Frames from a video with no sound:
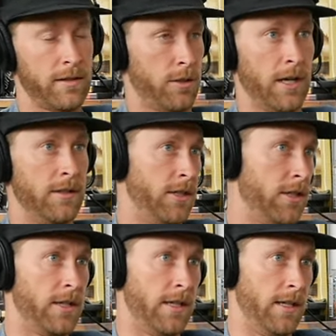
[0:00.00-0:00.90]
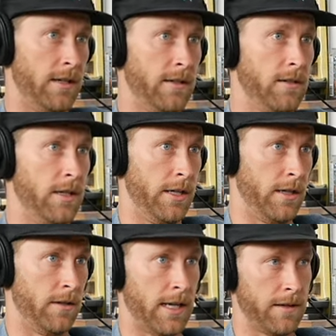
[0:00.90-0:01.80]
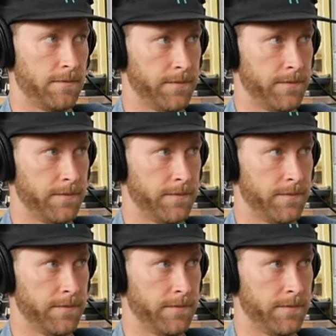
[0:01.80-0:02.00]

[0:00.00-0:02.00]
the transition here? You know, like,